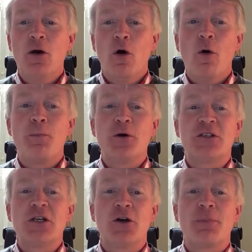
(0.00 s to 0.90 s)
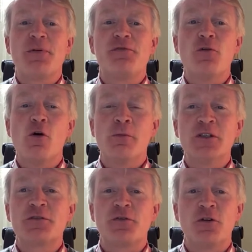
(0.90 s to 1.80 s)
or putting on a
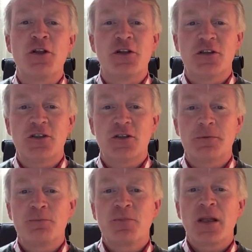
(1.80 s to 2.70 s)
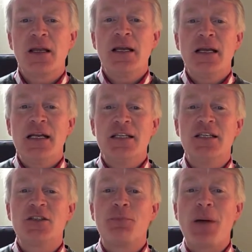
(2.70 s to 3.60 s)
performance for others. It
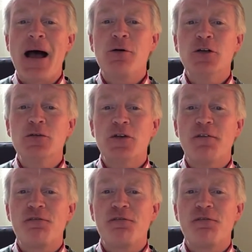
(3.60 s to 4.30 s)
is about